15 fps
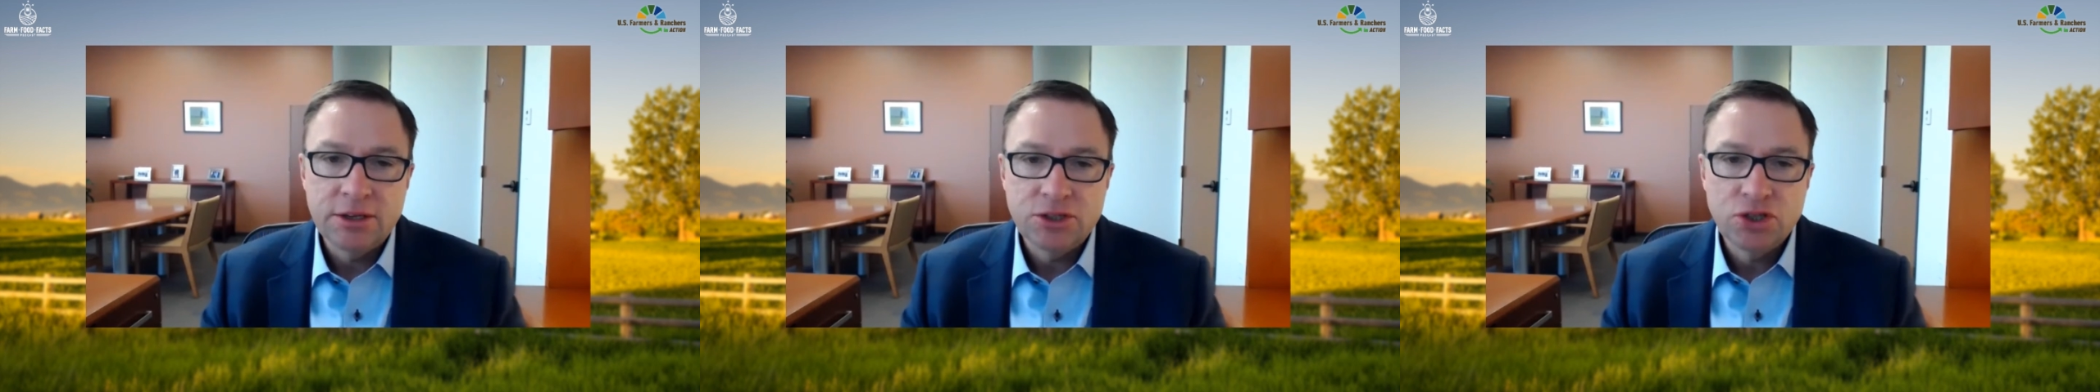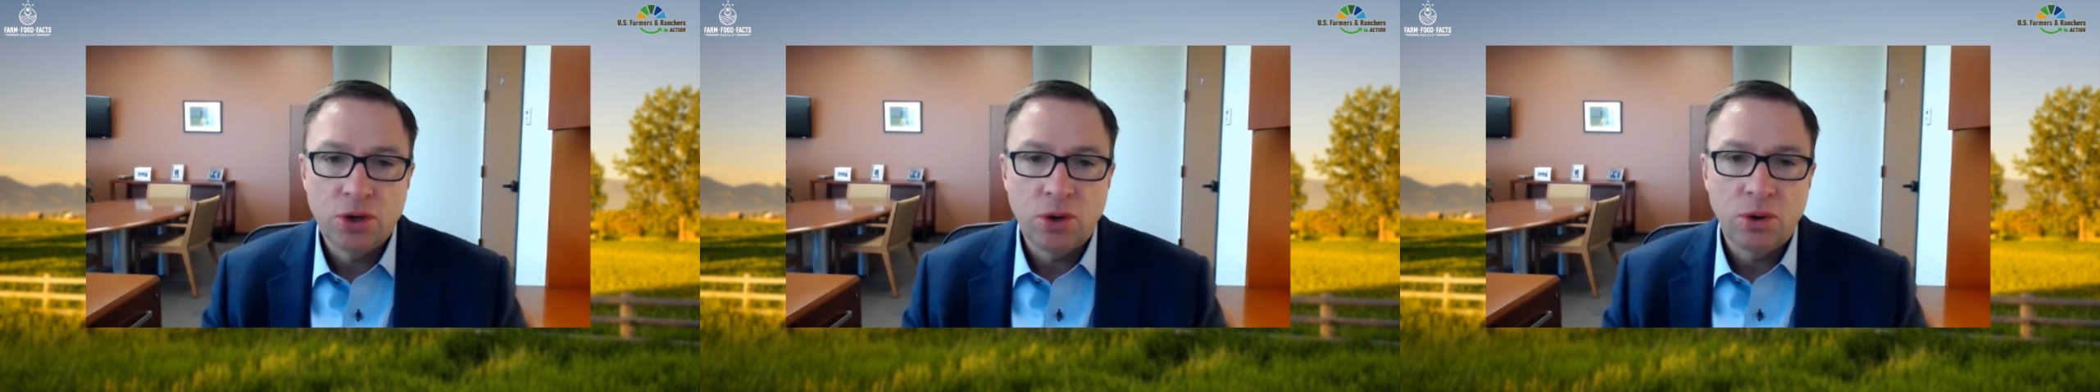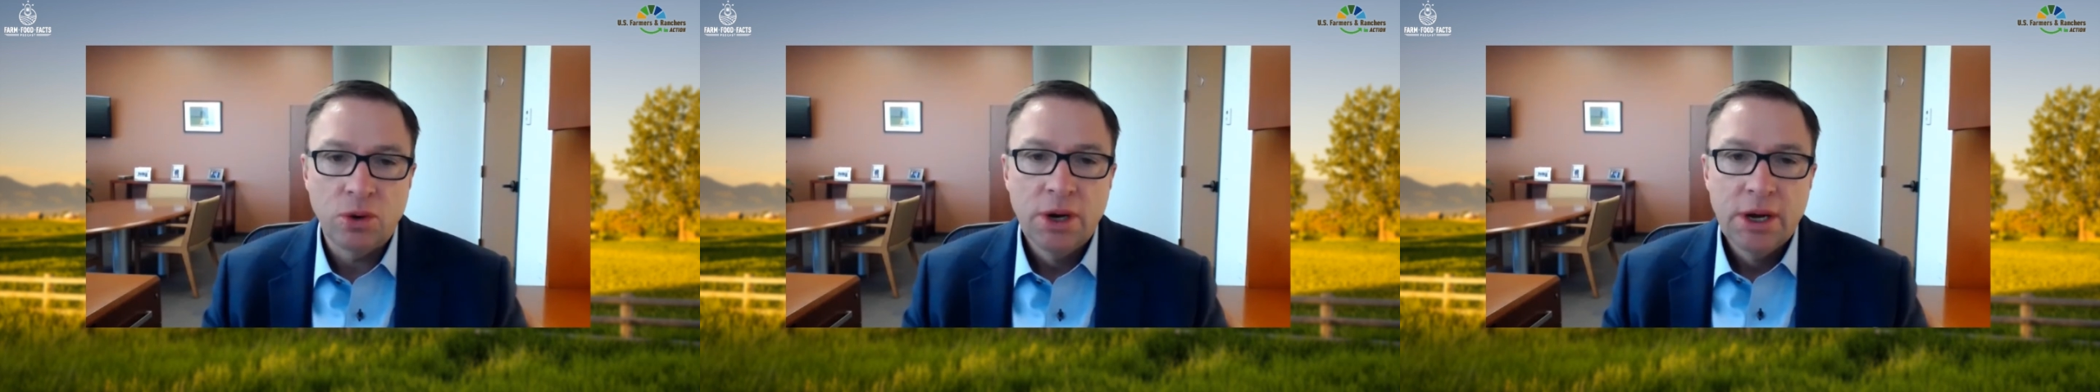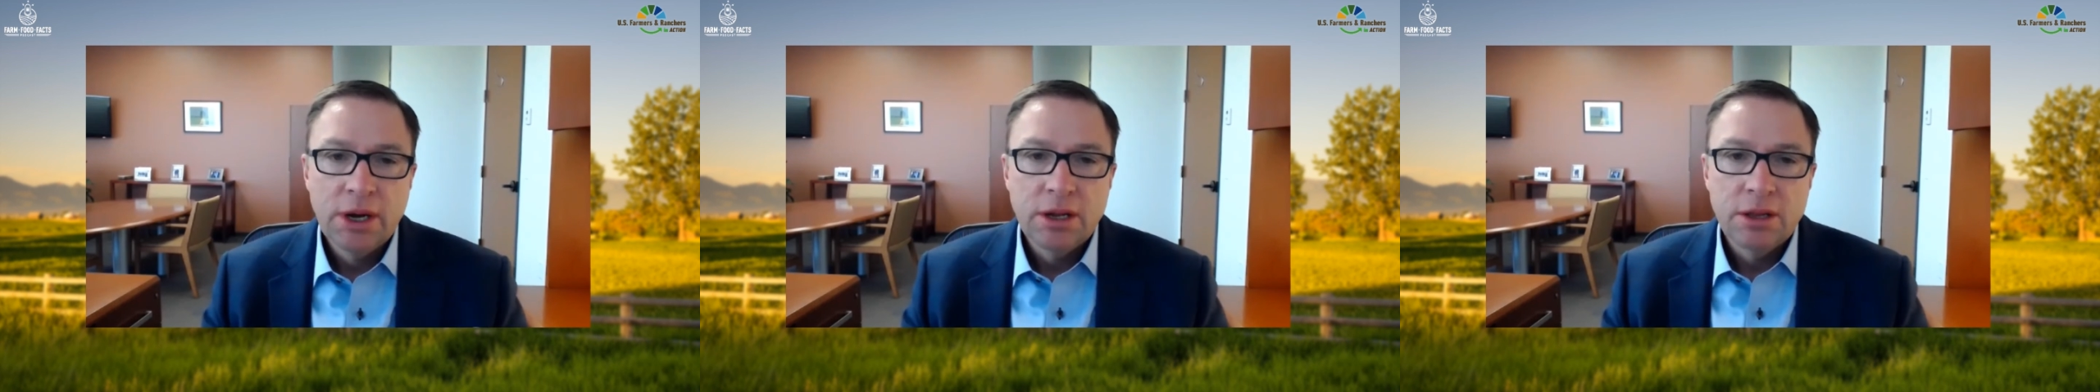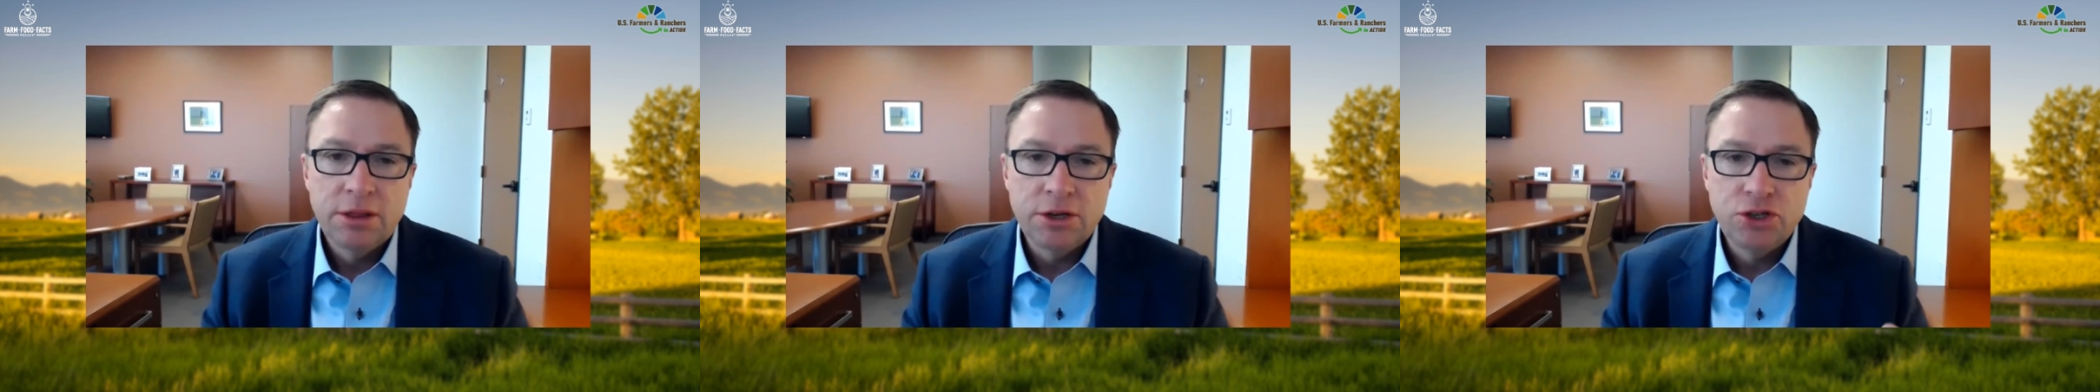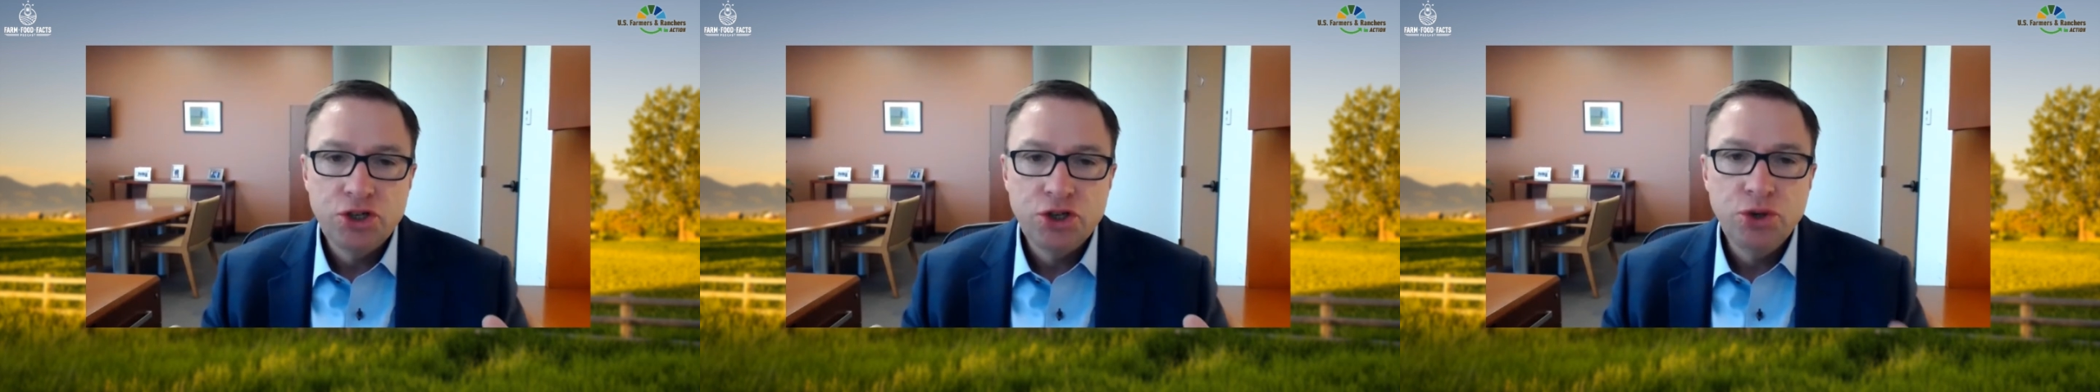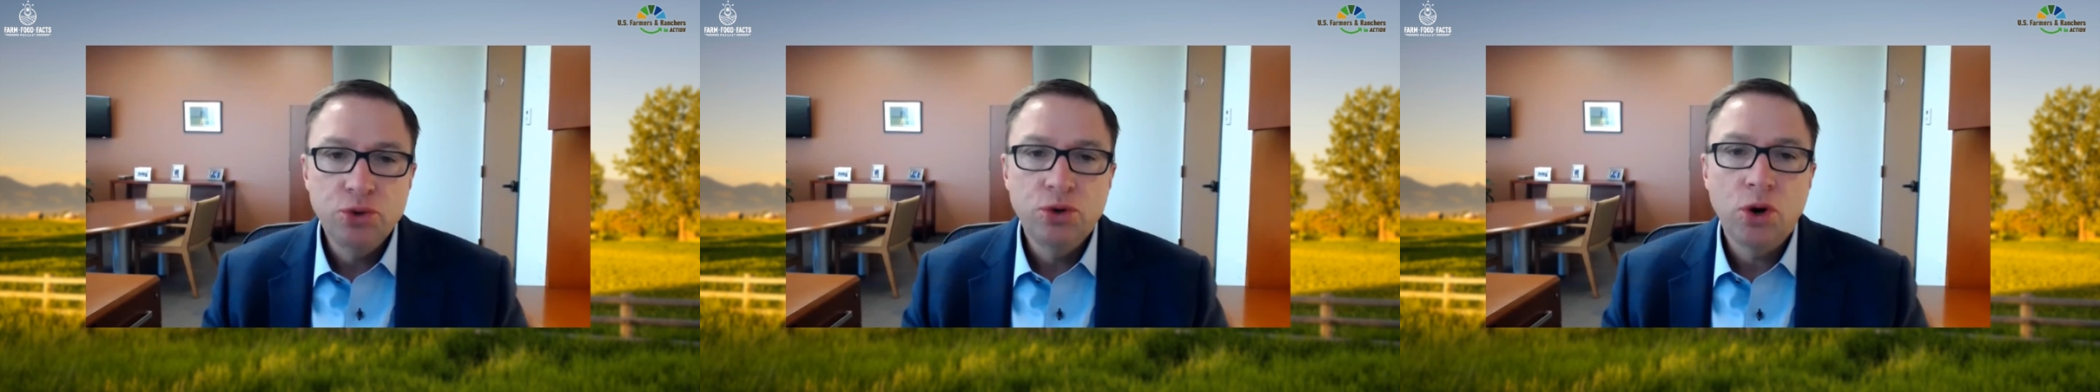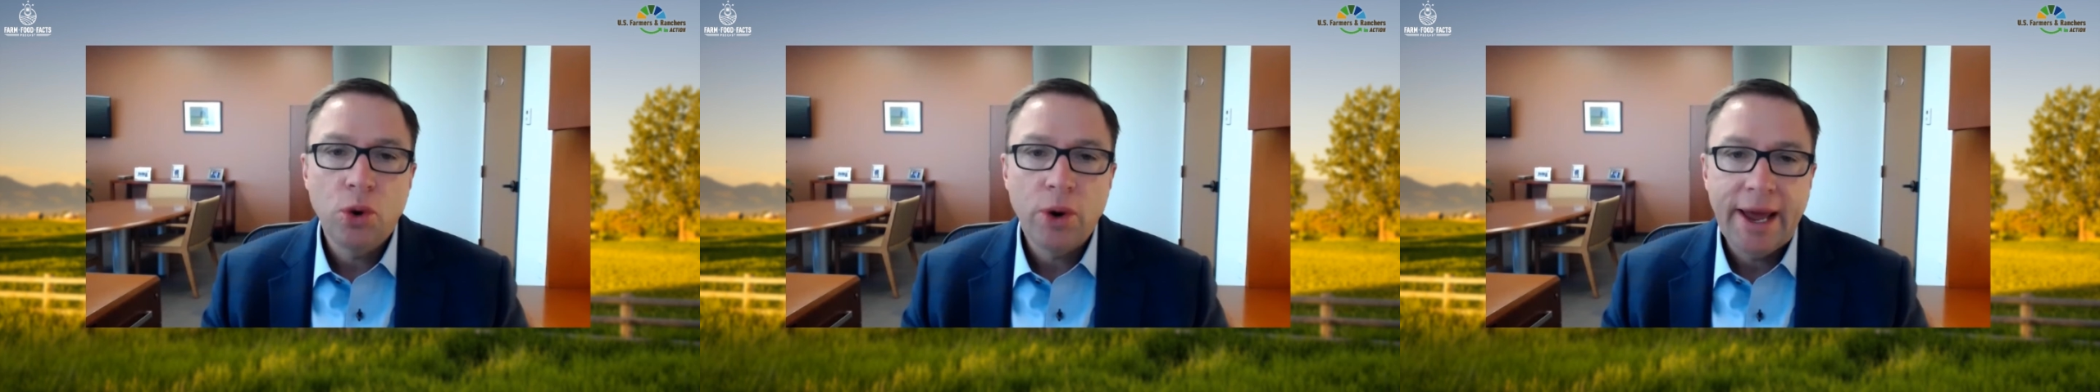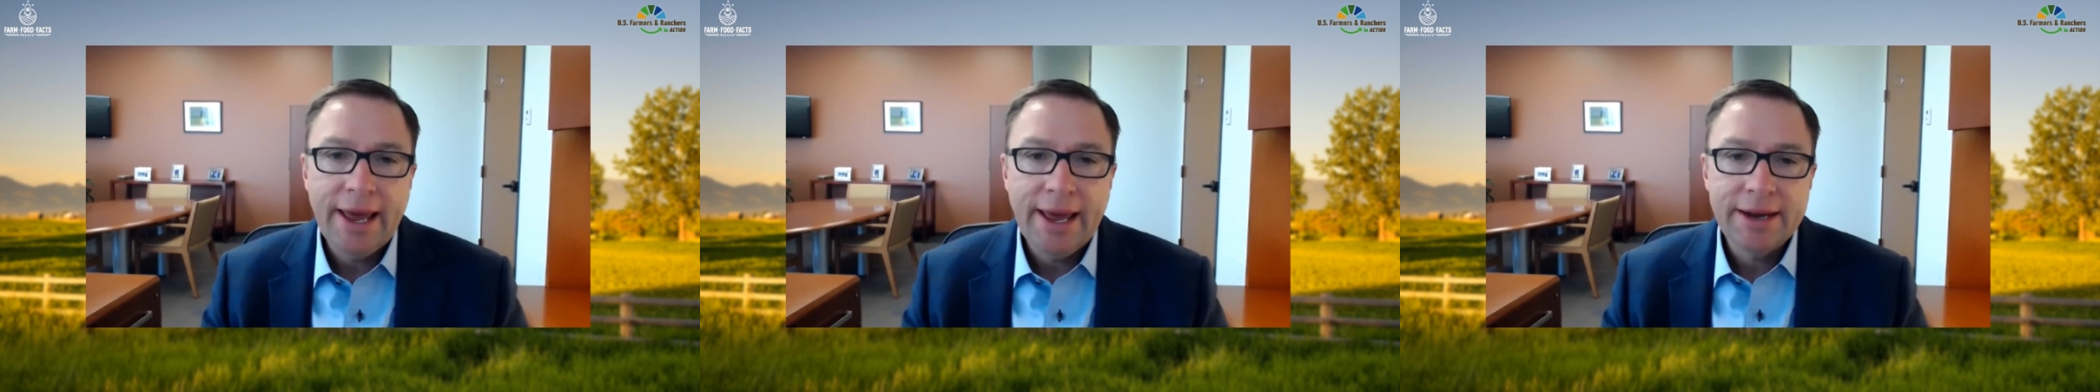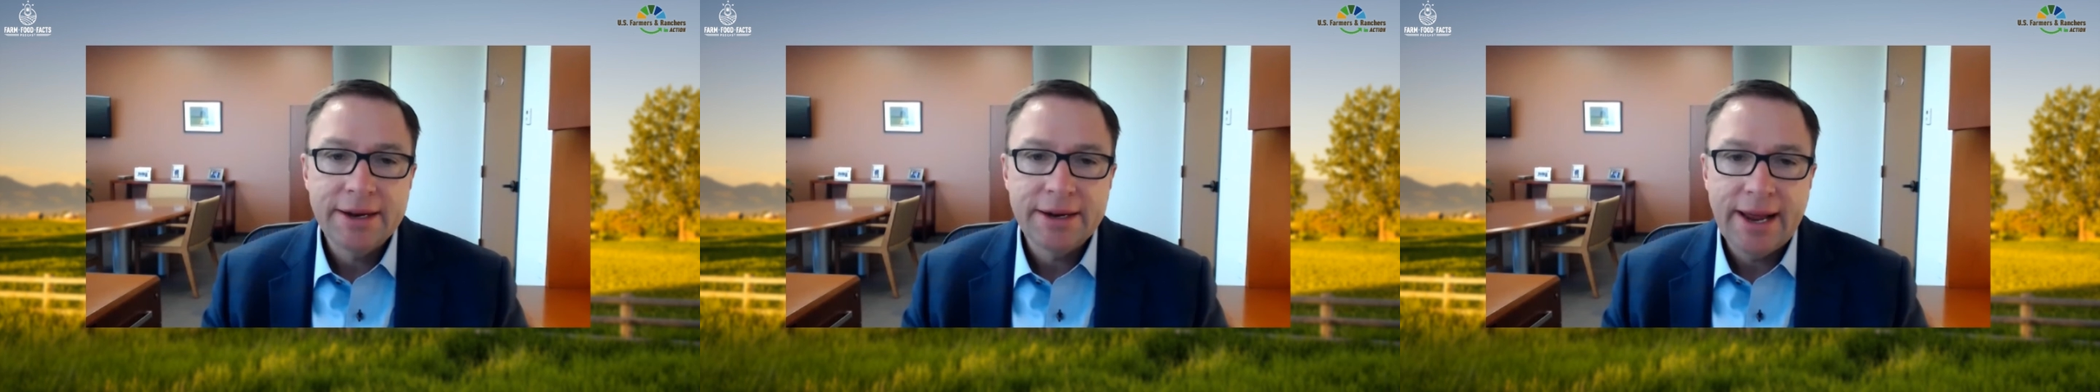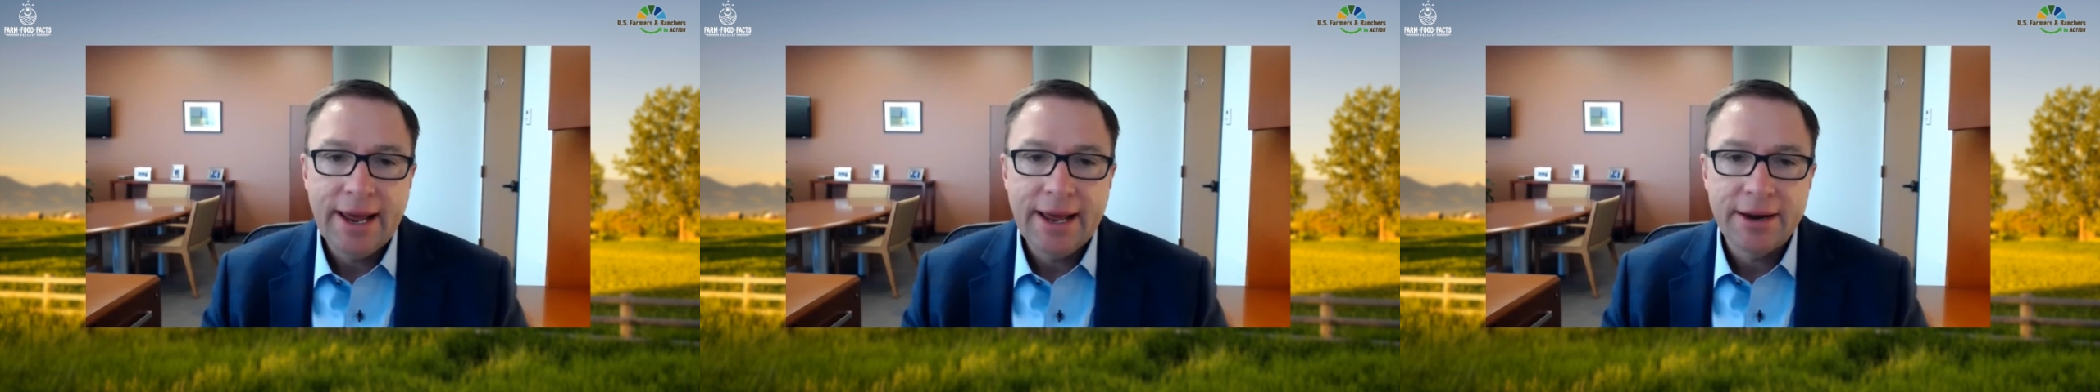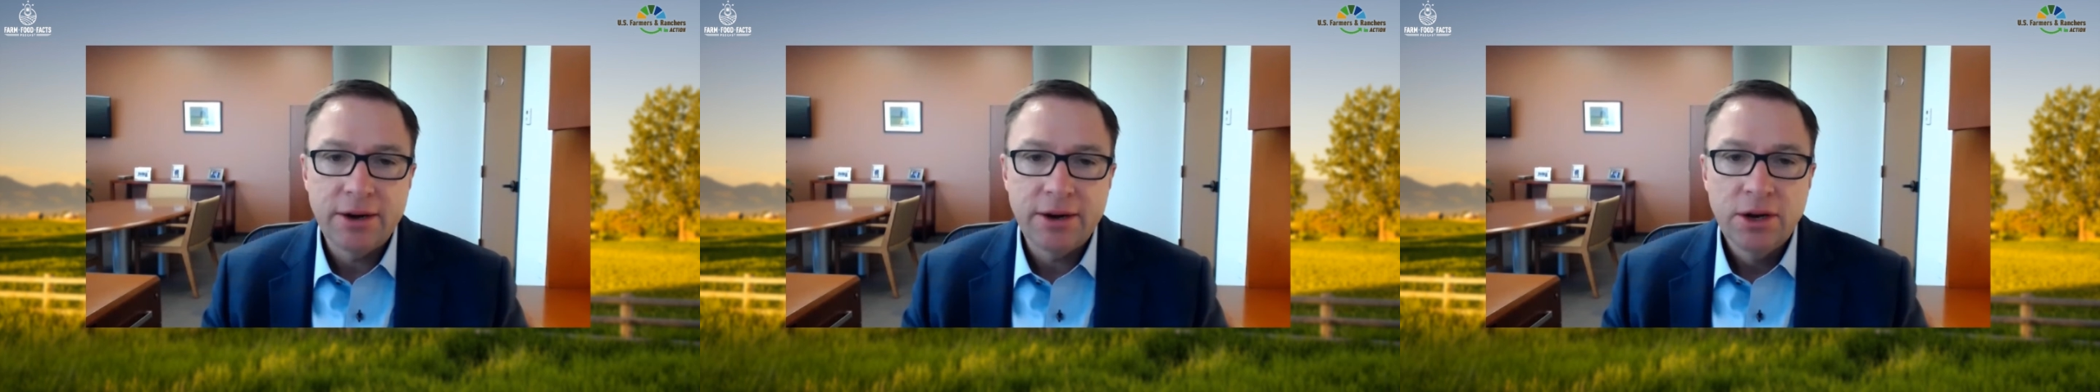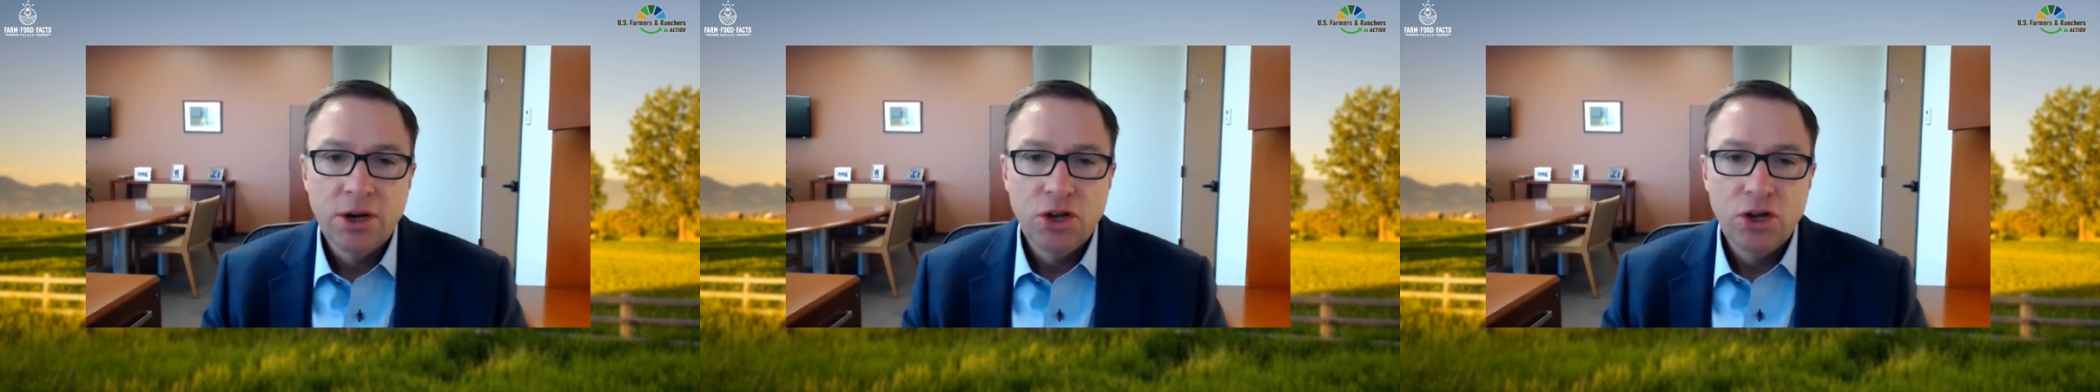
So the two go hand in hand.